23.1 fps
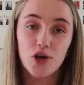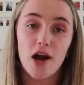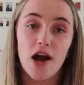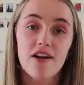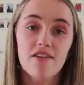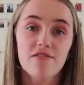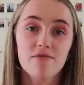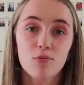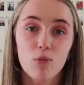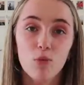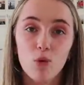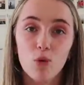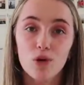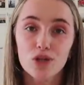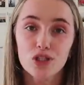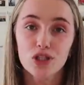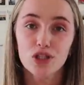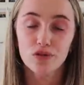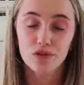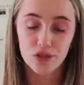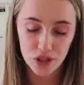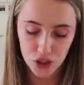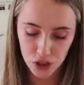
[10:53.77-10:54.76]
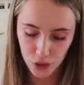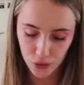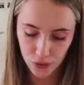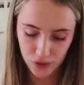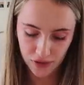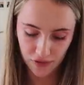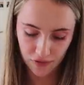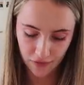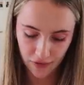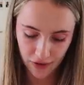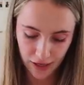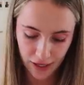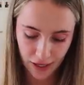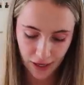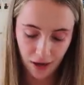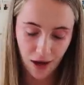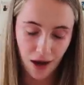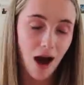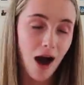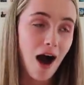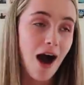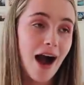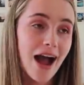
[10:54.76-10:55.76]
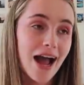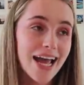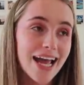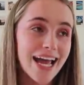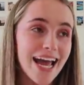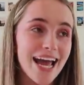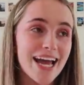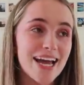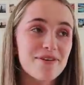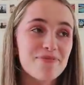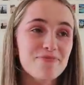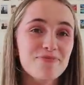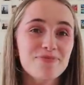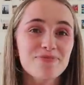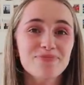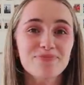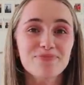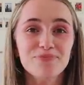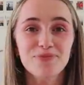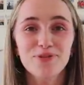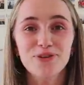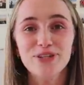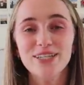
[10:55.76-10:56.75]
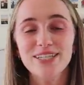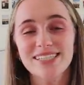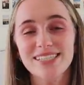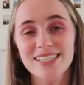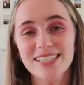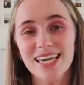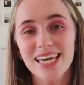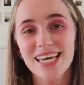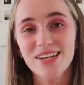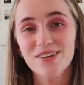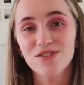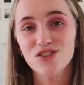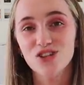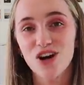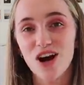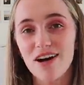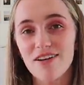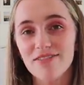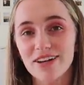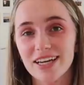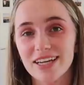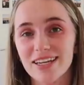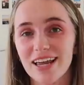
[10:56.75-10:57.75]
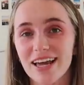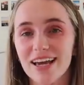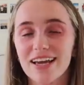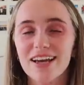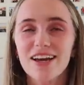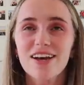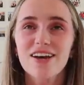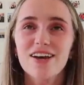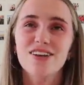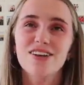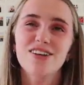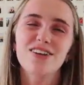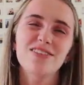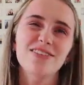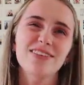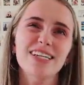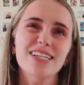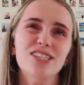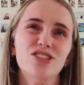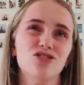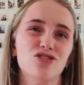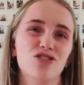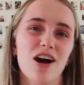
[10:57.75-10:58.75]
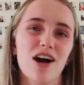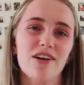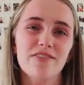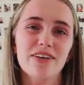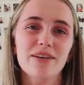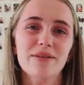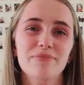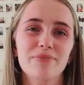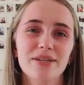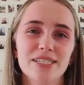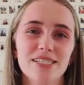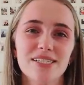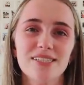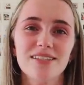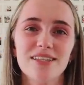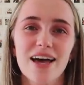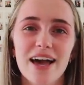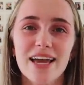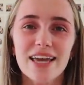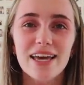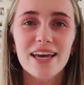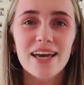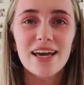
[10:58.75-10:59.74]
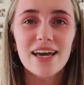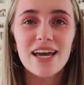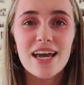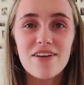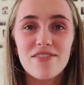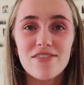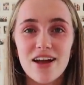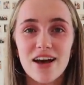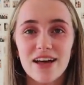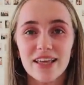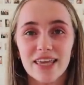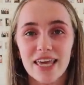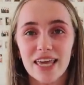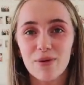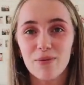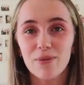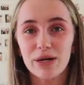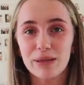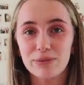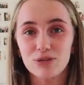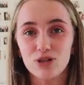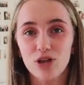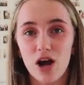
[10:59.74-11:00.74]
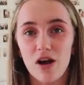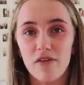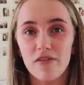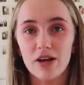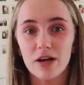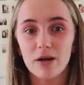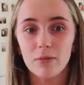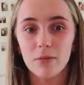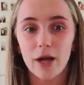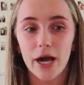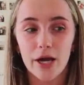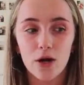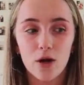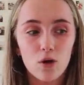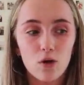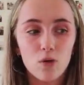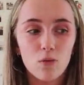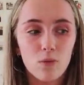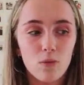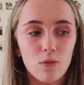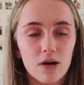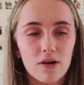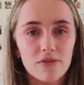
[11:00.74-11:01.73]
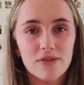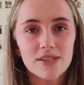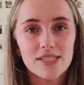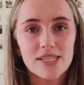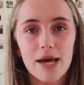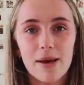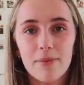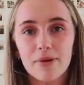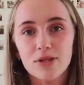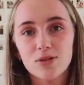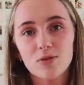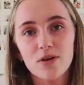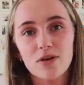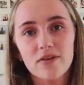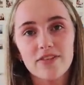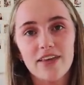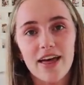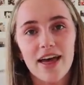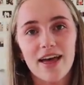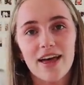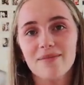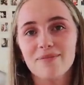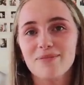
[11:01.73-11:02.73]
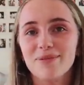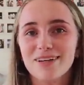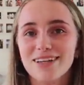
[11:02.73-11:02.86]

Drive more to reduce fear. I am pretty scared of driving. Like, not really driving, but just like every now and again when I'm driving, I'm like, oh, what if this happens? What if that?